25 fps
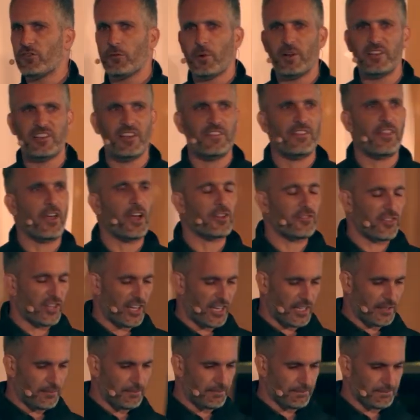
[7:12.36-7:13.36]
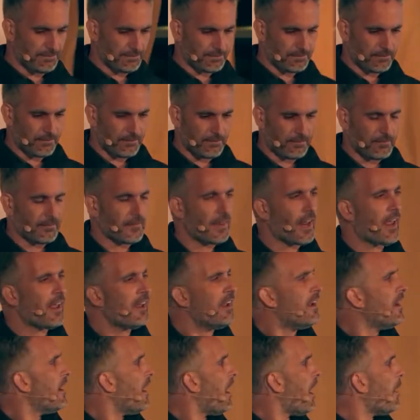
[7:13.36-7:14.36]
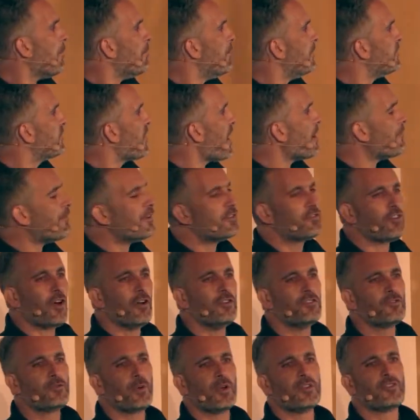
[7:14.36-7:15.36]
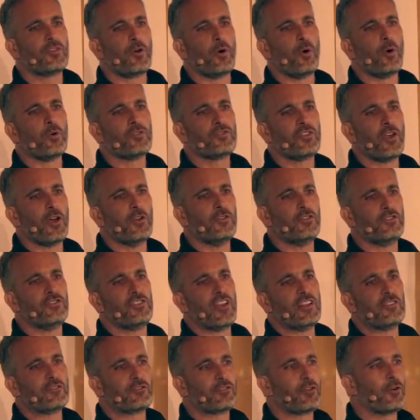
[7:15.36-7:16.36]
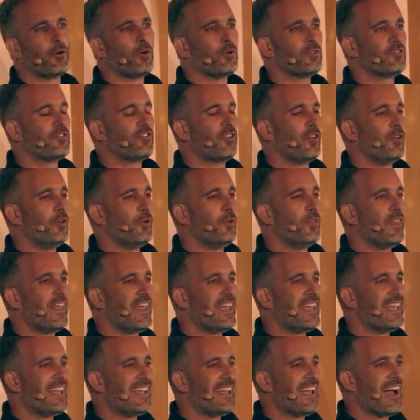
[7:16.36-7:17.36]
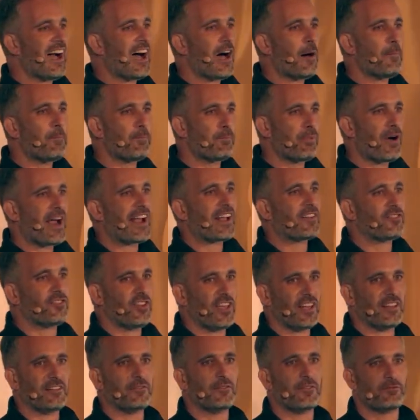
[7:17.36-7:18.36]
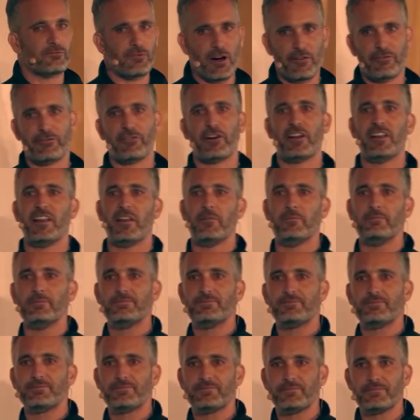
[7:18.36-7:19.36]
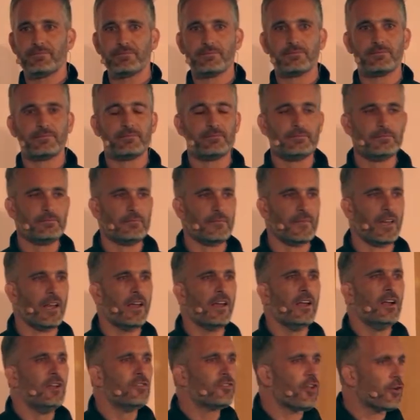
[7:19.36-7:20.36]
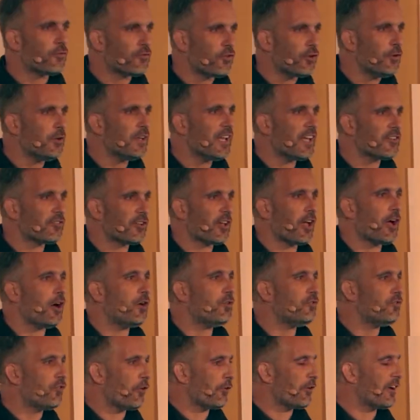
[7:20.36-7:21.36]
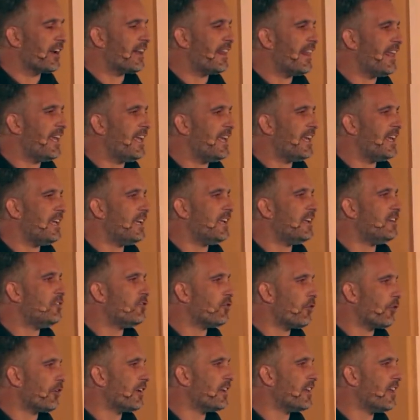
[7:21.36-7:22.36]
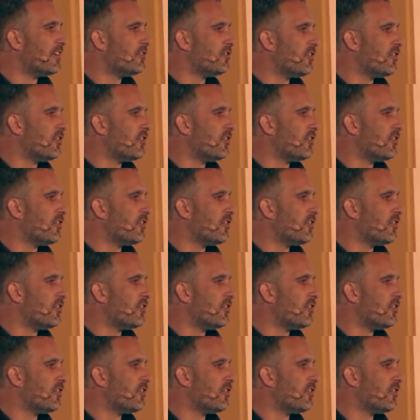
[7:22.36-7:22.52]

2013. Um, David Jones was also central to the uh, Brexit referendum. So two years ago, during the, during the